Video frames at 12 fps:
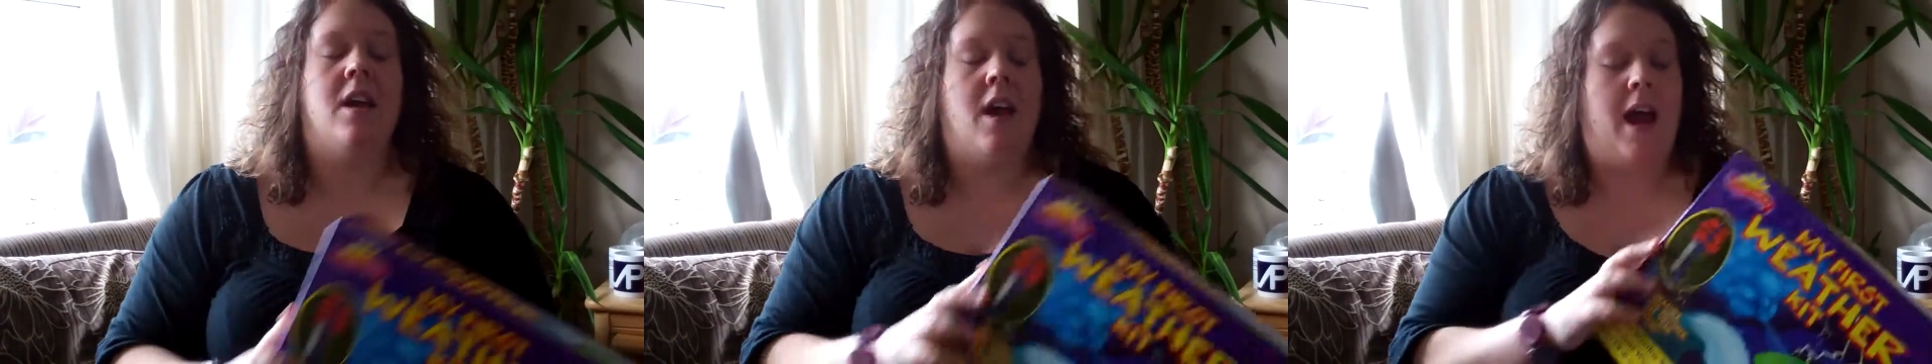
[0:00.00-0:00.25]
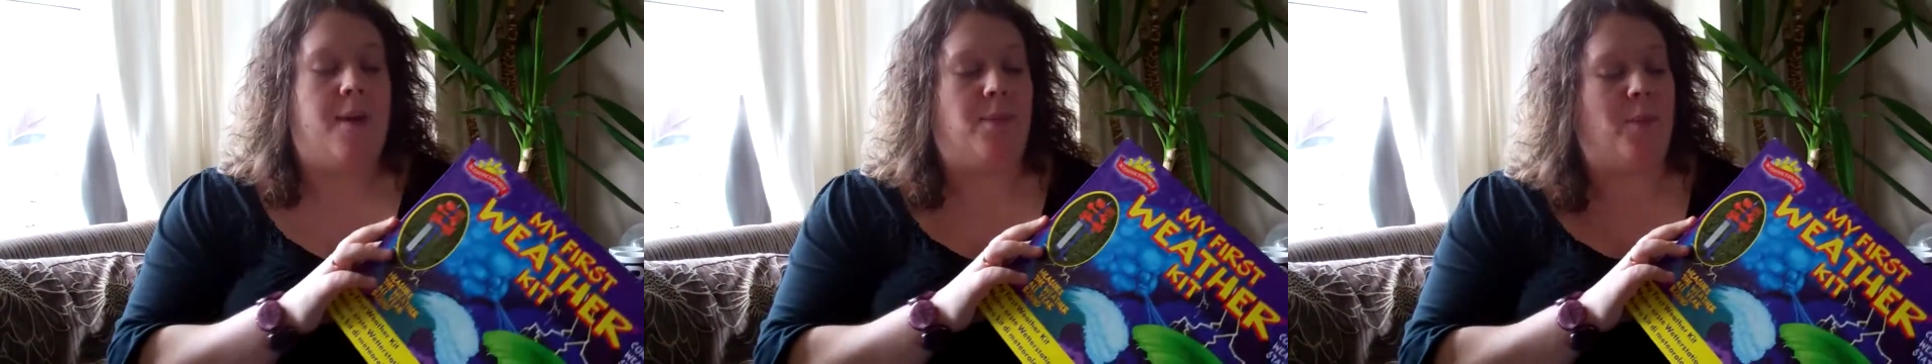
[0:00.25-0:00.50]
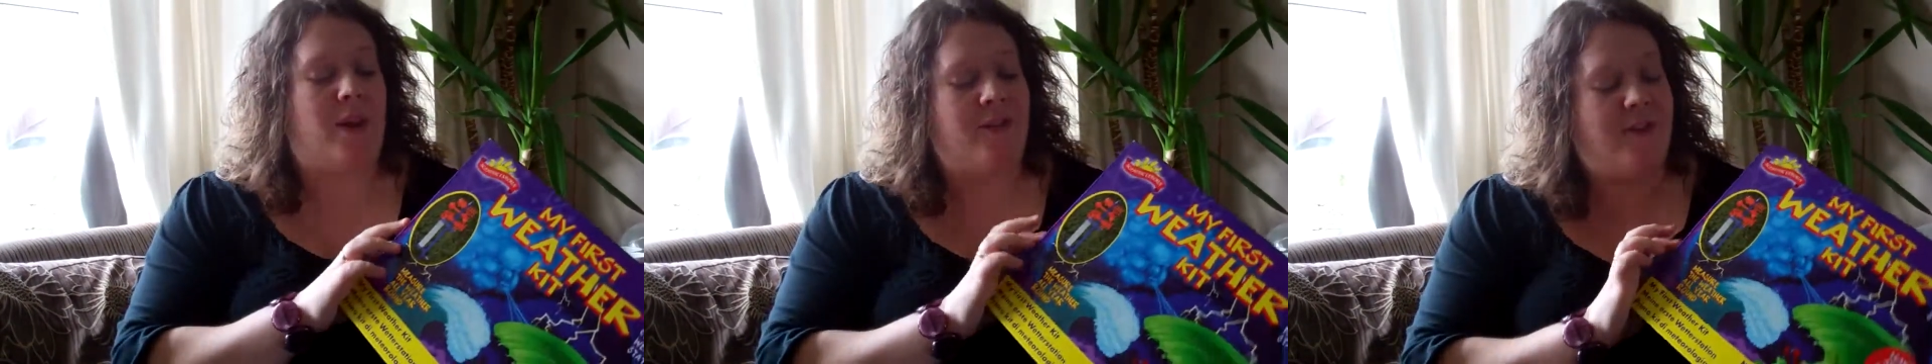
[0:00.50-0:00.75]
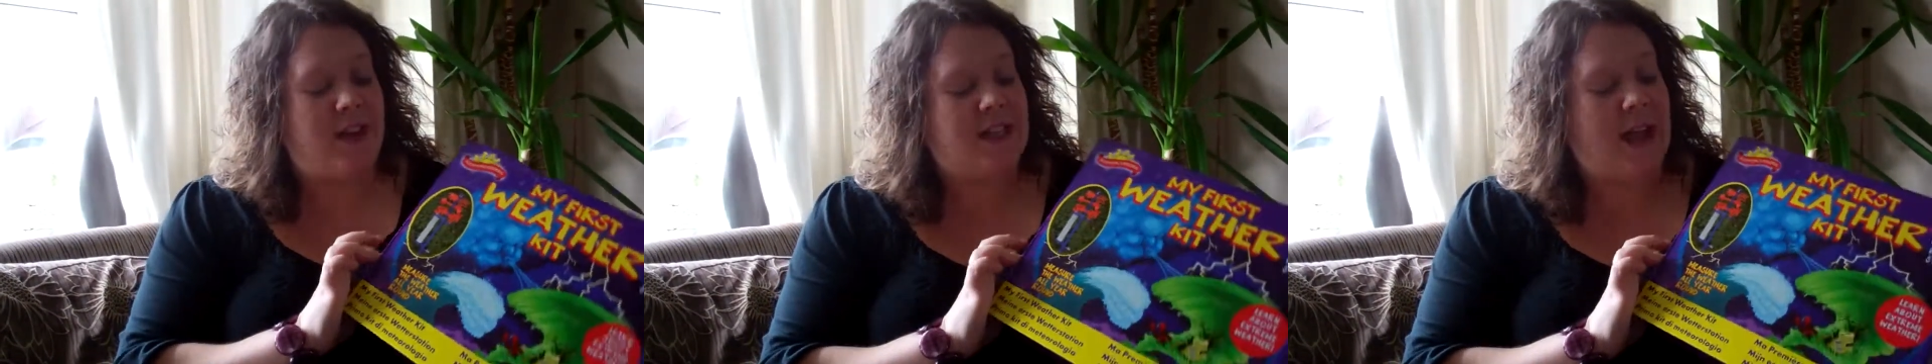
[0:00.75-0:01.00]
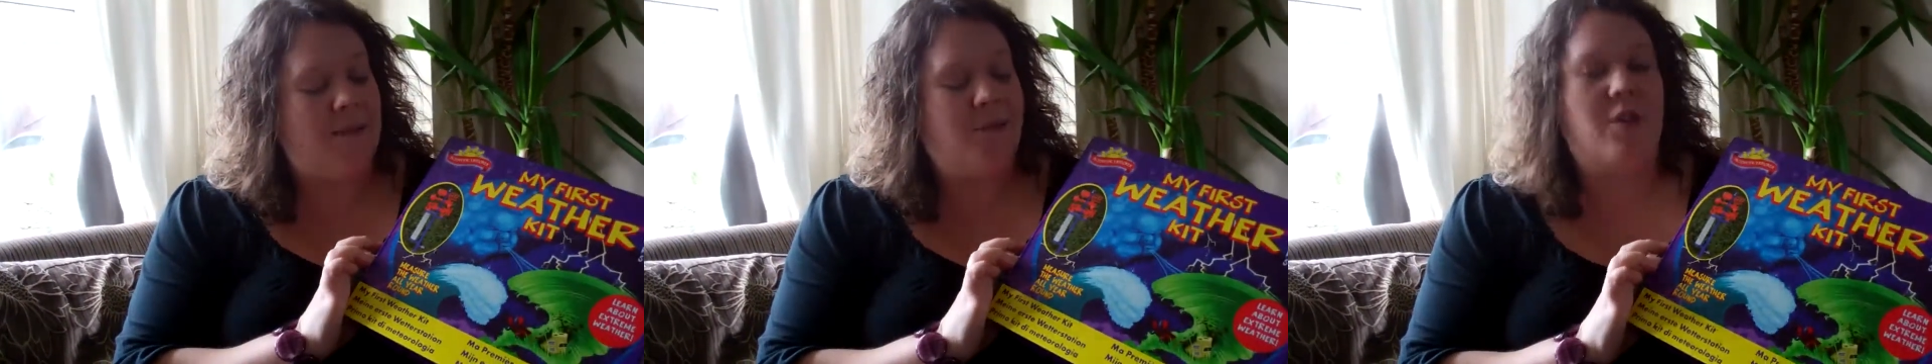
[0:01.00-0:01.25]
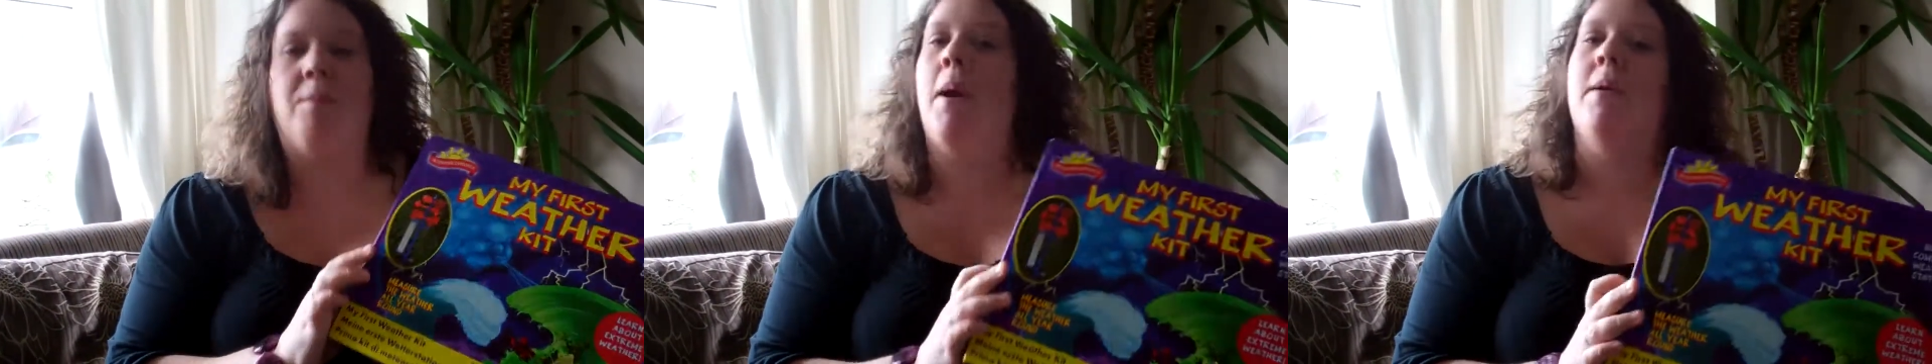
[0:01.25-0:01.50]
When it first came
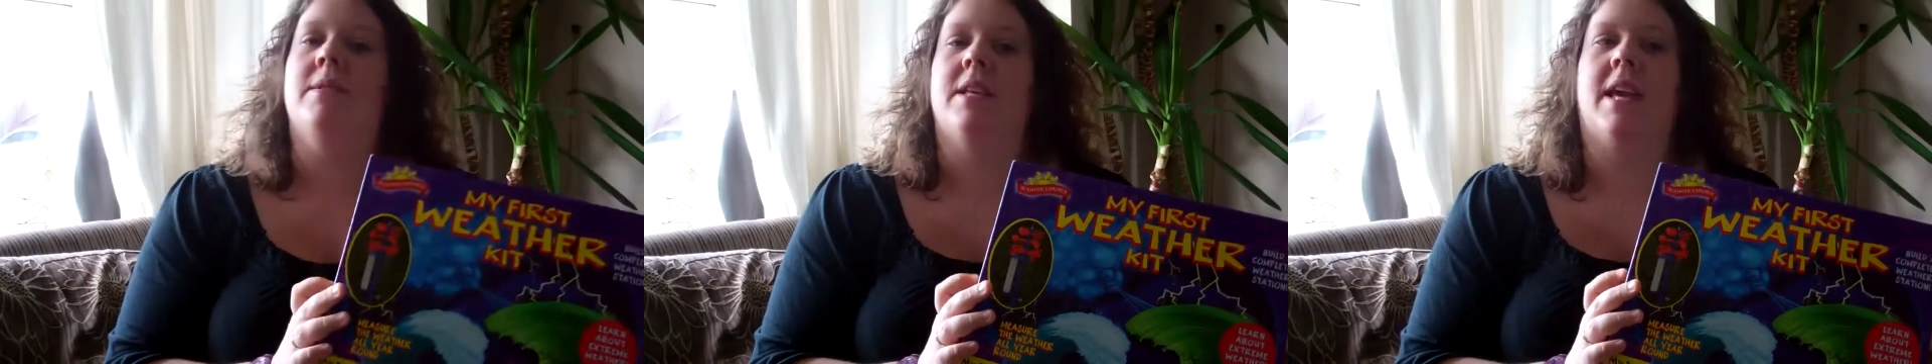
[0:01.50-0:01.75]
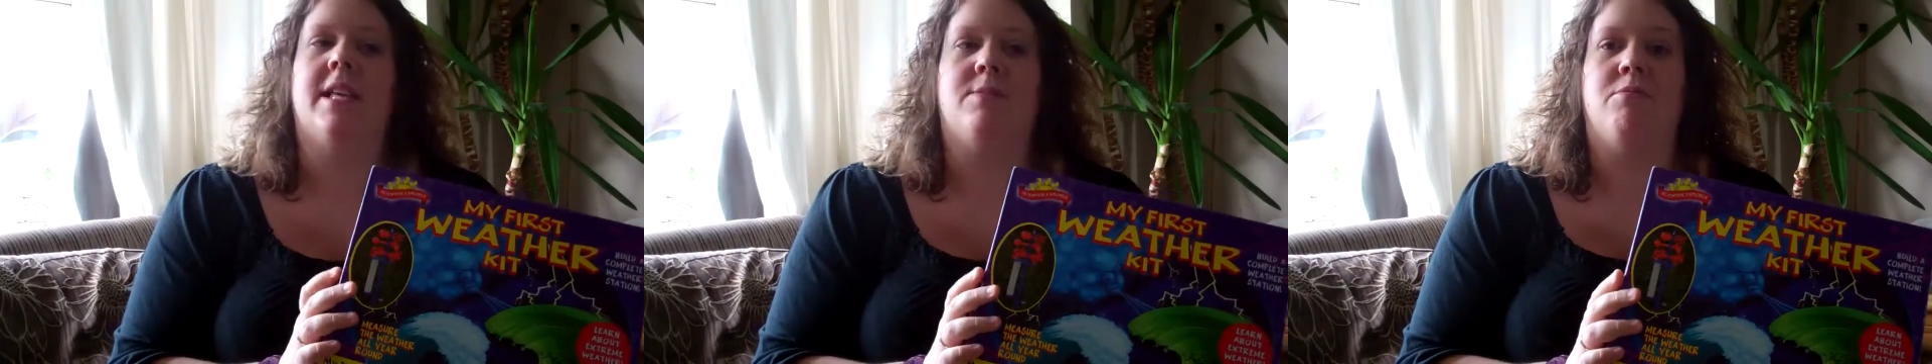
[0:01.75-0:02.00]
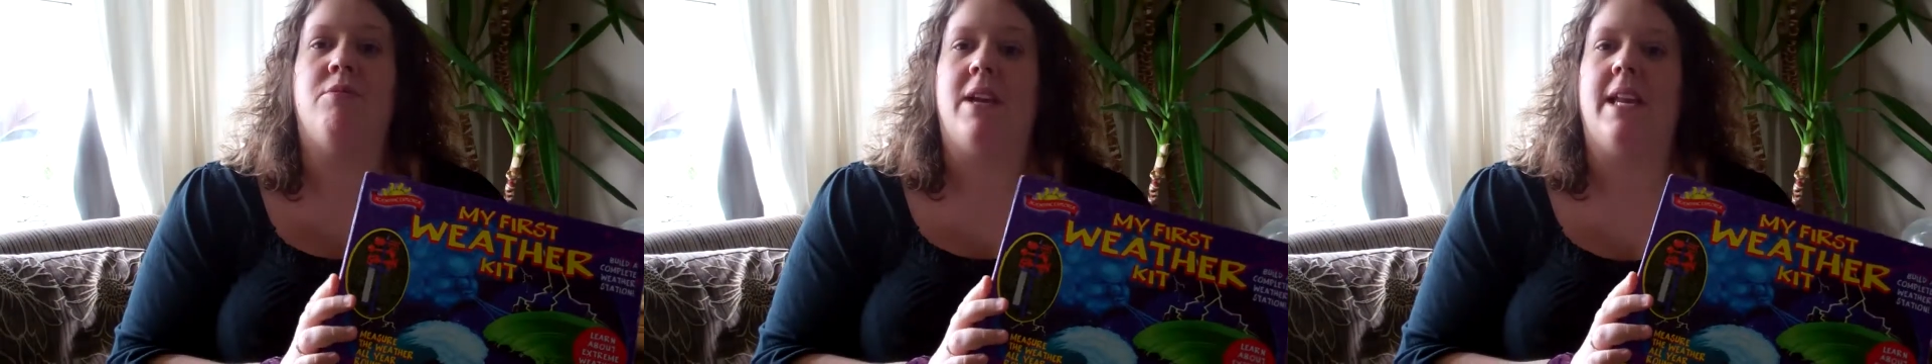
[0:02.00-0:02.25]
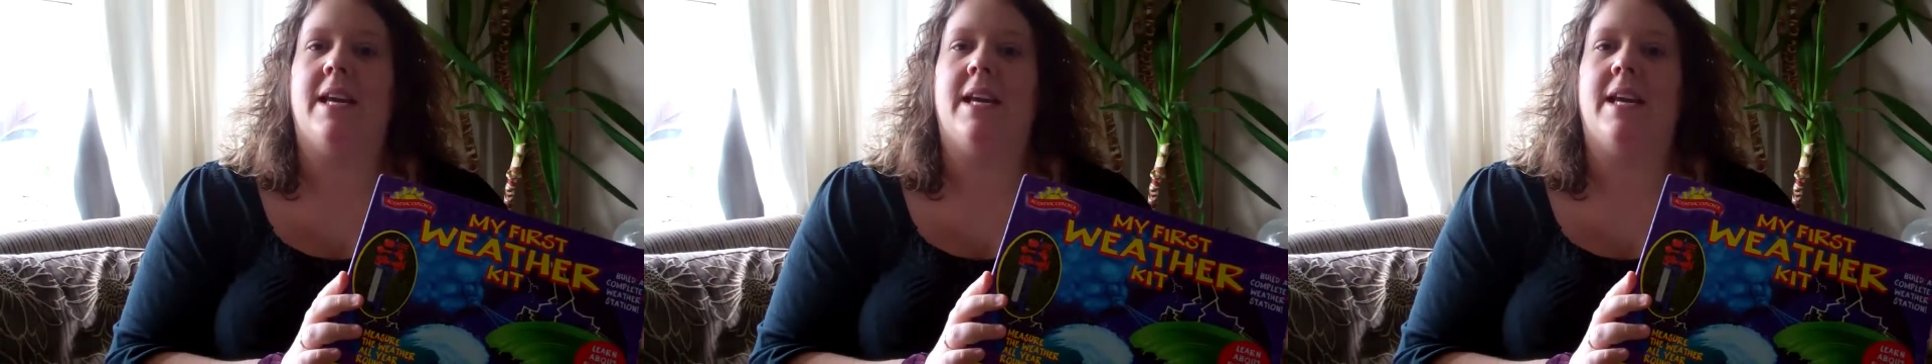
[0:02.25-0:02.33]
through the post, the kids were really